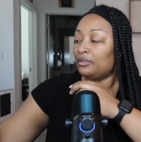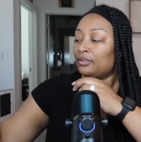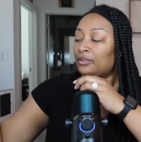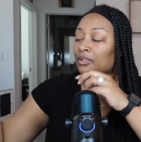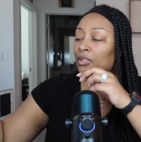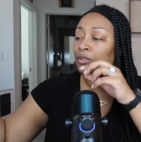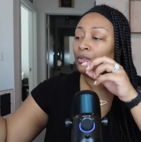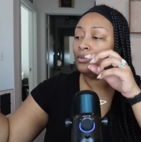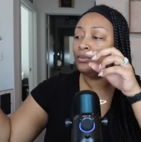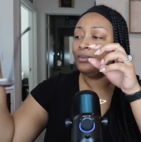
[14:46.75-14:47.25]

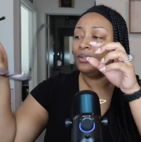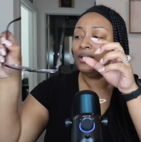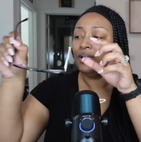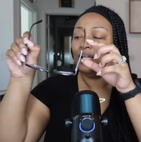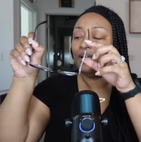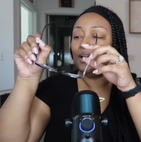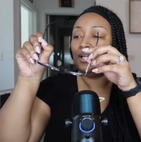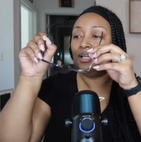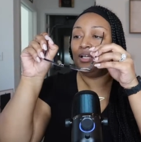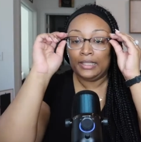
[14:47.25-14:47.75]
So
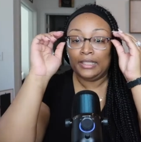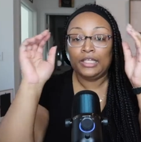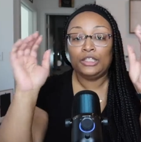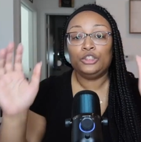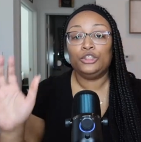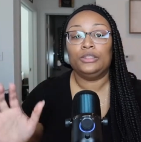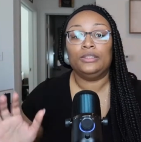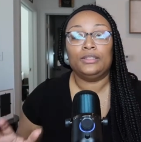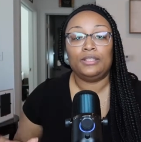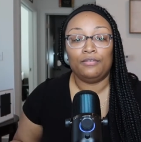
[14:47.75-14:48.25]
get
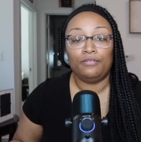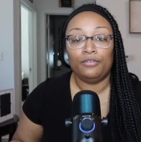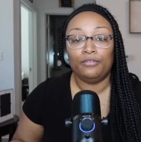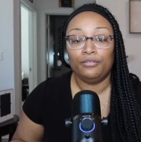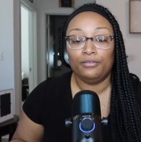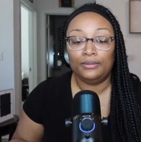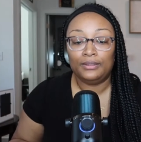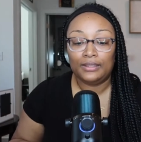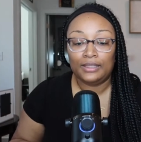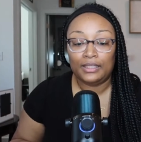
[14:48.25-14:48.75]
yourself a
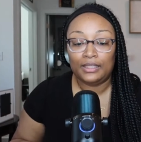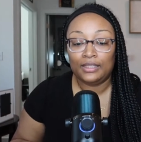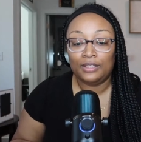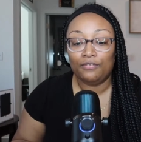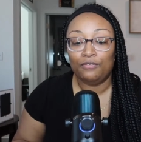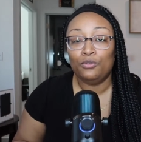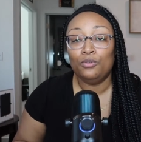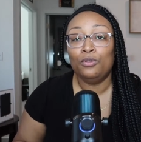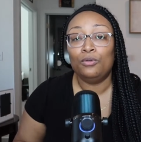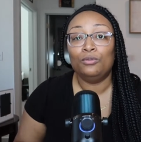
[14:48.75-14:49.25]
routine.
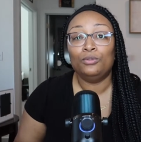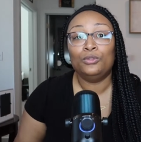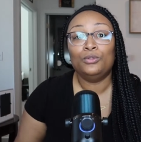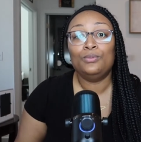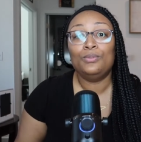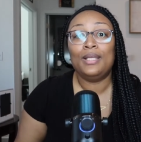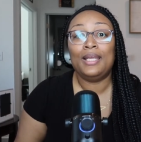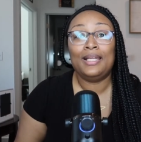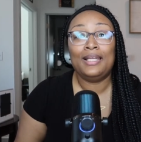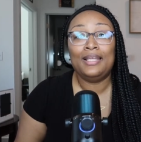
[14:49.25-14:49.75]
If you don't
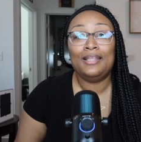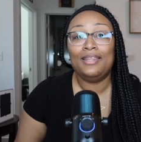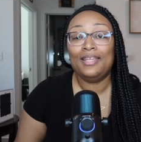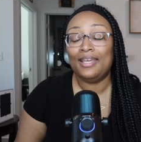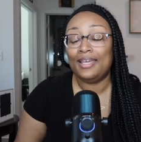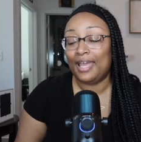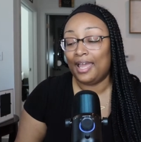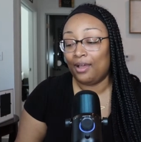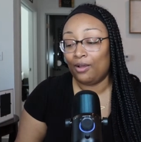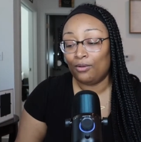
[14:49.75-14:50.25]
do
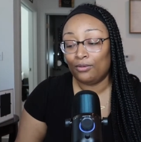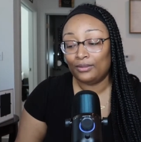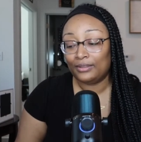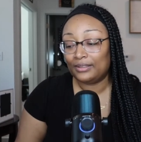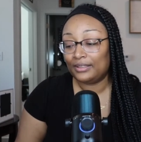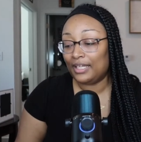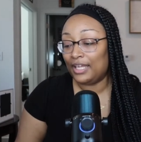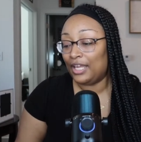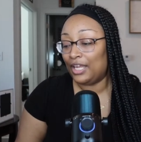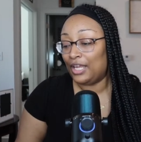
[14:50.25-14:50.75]
anything else
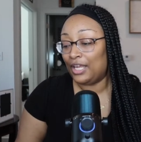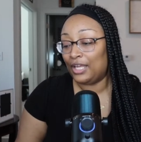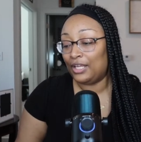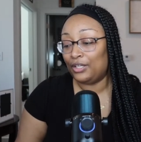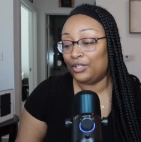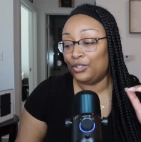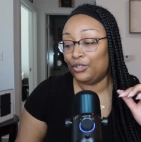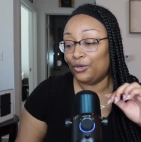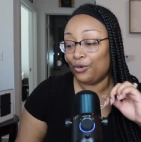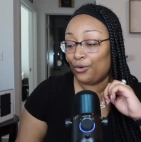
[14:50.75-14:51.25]

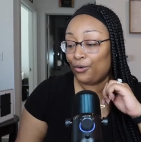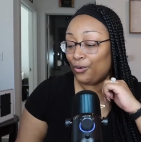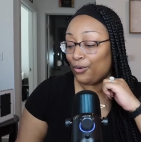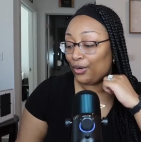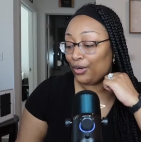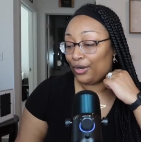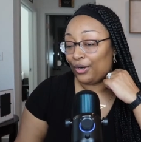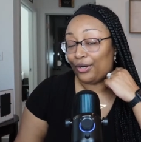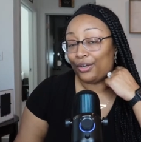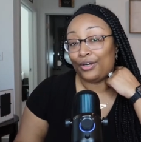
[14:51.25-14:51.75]
in
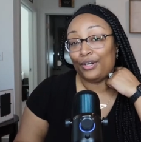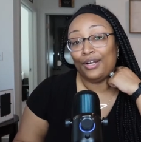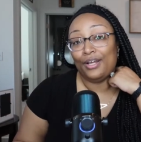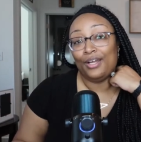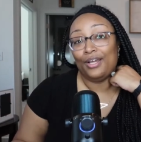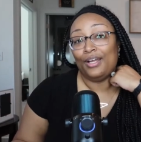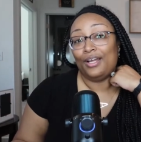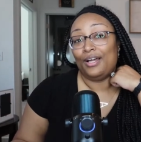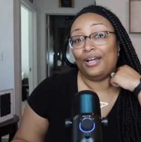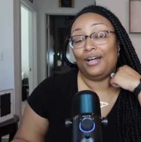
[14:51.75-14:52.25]
your,
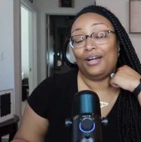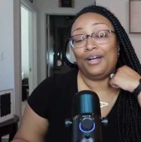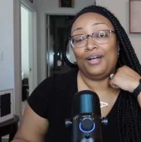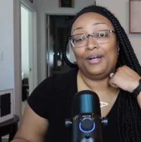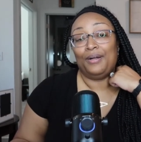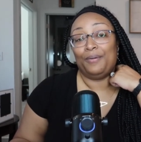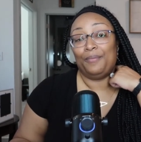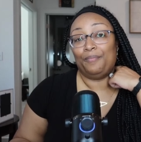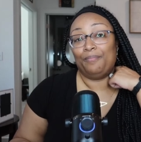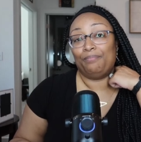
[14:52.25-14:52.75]

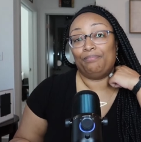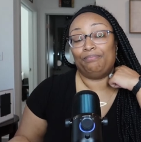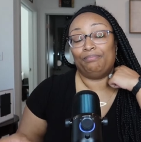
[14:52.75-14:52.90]
um,